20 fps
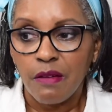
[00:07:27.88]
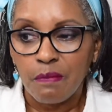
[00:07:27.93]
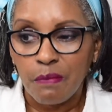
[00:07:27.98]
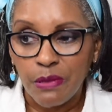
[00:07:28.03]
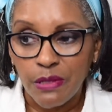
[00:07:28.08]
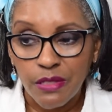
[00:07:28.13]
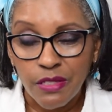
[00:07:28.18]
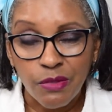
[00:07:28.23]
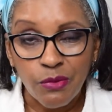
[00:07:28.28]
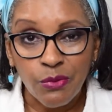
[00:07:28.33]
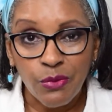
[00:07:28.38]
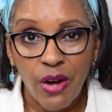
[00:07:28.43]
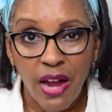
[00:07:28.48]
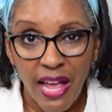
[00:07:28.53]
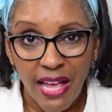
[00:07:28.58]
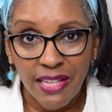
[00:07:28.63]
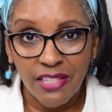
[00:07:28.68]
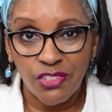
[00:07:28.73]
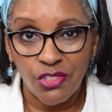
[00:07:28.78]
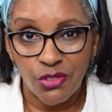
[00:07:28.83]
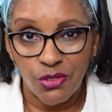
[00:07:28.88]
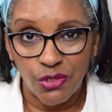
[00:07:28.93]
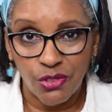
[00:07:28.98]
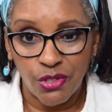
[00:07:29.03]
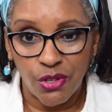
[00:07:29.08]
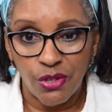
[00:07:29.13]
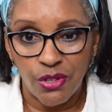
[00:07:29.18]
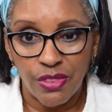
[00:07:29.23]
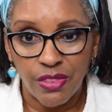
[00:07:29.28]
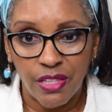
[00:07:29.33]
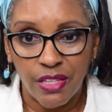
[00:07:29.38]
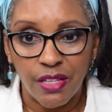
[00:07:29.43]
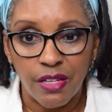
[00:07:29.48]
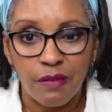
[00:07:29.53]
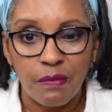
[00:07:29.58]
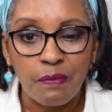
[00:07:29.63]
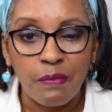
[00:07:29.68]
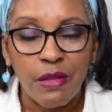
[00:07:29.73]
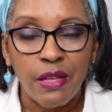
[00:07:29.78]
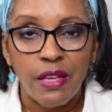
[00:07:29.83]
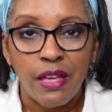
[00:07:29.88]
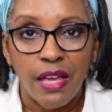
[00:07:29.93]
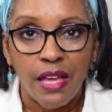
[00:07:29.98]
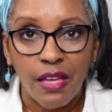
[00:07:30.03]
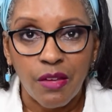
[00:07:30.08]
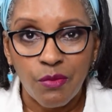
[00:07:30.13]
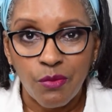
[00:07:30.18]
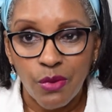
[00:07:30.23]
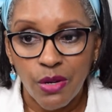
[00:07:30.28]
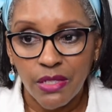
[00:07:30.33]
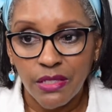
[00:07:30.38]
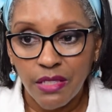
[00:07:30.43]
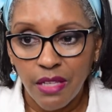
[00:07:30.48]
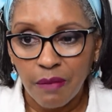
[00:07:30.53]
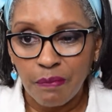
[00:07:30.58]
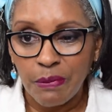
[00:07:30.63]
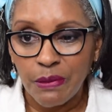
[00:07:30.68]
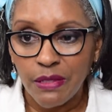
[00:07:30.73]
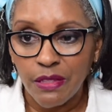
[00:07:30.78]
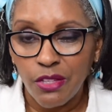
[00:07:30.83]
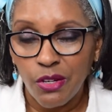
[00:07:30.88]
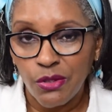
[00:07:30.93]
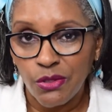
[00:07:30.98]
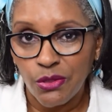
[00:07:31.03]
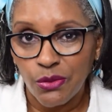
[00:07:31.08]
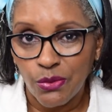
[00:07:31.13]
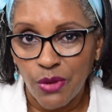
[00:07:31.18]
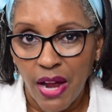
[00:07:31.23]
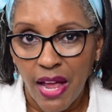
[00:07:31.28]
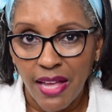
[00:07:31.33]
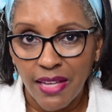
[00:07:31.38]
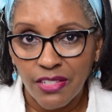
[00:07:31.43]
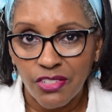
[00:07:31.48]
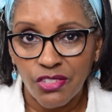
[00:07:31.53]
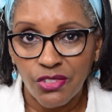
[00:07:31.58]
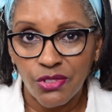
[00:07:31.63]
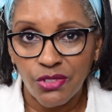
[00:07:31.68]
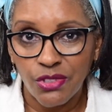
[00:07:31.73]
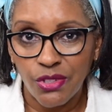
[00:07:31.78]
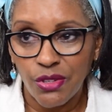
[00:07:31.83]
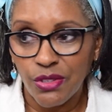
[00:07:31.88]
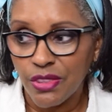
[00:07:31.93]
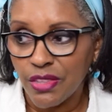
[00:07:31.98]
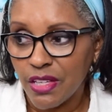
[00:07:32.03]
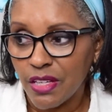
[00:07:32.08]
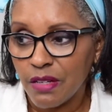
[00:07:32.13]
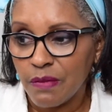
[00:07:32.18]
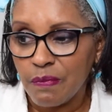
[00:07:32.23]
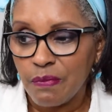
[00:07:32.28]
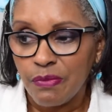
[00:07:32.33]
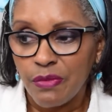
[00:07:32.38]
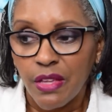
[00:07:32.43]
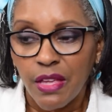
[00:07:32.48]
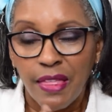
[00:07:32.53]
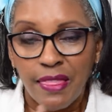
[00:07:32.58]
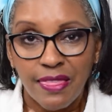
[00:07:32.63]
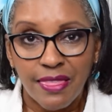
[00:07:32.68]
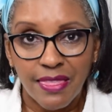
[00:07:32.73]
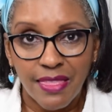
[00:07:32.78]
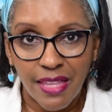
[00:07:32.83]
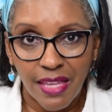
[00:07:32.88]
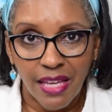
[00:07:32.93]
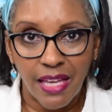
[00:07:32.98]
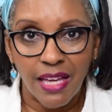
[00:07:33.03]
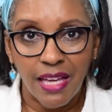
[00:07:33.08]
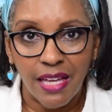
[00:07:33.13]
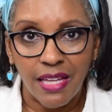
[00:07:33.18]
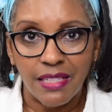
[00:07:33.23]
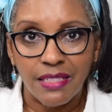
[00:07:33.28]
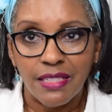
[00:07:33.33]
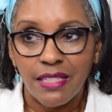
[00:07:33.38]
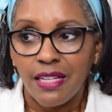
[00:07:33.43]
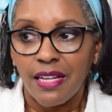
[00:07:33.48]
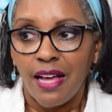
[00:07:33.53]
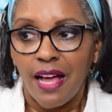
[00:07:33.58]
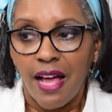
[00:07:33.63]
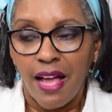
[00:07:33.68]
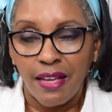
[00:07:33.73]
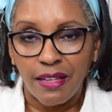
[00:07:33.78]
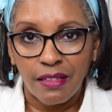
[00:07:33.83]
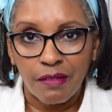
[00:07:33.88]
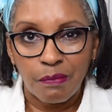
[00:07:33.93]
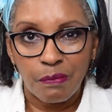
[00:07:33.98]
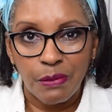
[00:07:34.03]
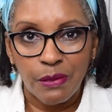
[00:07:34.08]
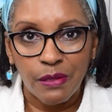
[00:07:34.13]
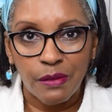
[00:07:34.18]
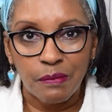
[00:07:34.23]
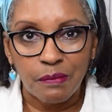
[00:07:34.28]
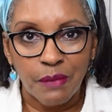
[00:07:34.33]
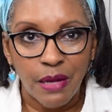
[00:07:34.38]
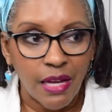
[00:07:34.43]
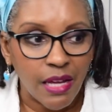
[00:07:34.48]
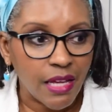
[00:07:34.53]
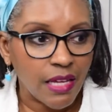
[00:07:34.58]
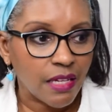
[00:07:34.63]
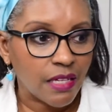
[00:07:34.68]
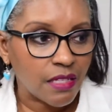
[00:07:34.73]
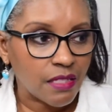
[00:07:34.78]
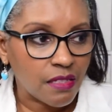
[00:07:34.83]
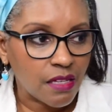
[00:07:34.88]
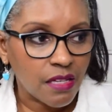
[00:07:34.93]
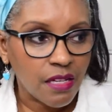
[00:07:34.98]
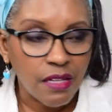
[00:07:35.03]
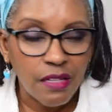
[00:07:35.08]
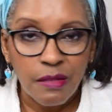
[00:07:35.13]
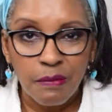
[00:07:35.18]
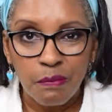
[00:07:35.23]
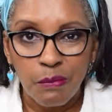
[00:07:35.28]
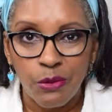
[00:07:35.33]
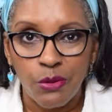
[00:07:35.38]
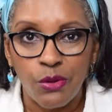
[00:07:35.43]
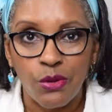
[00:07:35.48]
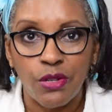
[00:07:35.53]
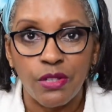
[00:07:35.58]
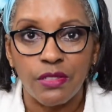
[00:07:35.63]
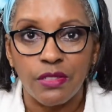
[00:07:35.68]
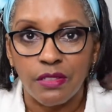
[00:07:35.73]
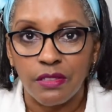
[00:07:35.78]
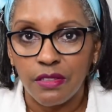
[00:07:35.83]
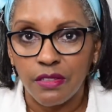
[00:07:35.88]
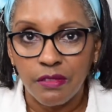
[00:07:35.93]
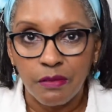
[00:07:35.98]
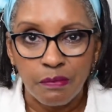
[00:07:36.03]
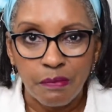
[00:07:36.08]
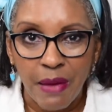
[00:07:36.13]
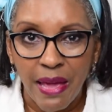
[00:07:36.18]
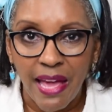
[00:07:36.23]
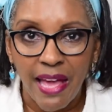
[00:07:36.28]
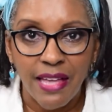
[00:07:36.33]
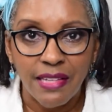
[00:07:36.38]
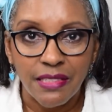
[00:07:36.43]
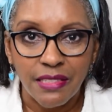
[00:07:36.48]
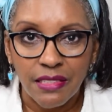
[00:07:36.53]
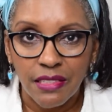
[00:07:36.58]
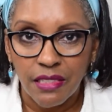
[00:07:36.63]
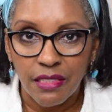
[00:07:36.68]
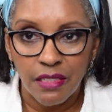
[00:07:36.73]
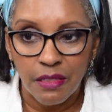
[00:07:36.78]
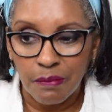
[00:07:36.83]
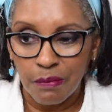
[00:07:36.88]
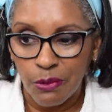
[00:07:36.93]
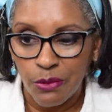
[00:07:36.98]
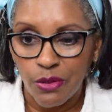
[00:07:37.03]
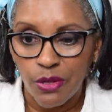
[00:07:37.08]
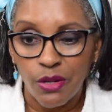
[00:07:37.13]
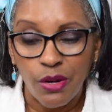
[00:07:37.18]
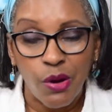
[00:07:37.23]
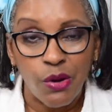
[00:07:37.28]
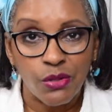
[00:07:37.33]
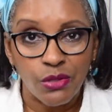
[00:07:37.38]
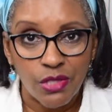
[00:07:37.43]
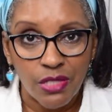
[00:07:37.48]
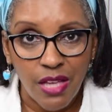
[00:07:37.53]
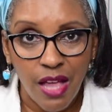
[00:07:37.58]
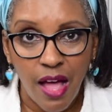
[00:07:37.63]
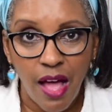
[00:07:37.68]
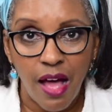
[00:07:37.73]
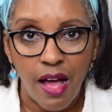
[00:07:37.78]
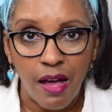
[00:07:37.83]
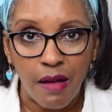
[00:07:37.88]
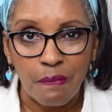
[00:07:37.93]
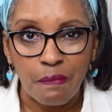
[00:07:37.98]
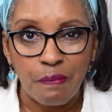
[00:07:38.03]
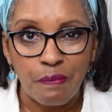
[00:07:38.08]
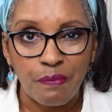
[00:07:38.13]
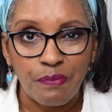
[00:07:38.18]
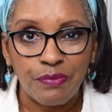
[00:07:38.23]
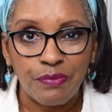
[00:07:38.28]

put some risers on them, and once I put those risers on them, then I can put my cutting board, the little mat cutting board on top